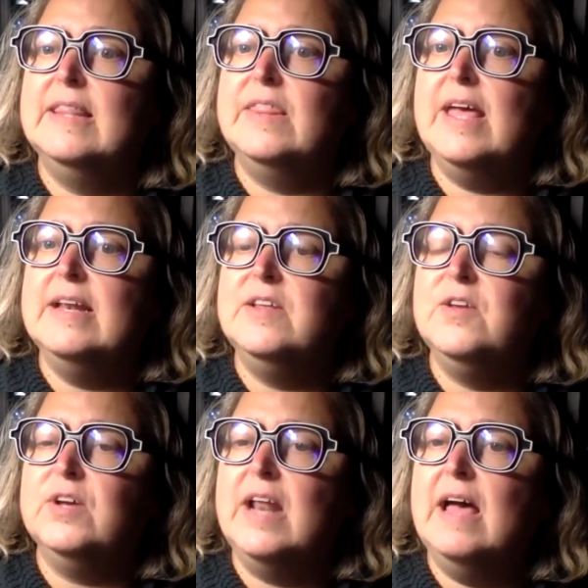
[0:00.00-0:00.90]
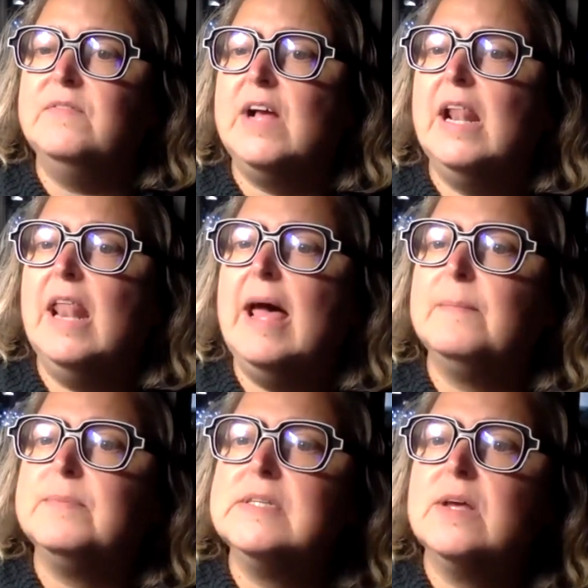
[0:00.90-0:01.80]
then you can have a
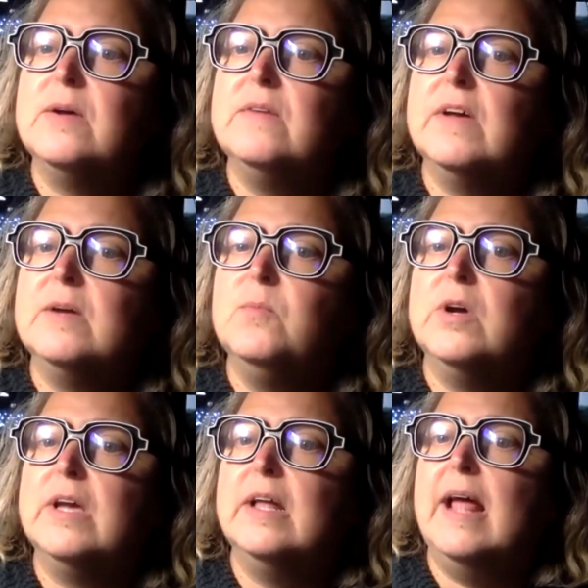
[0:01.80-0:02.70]
clap. So if I can work out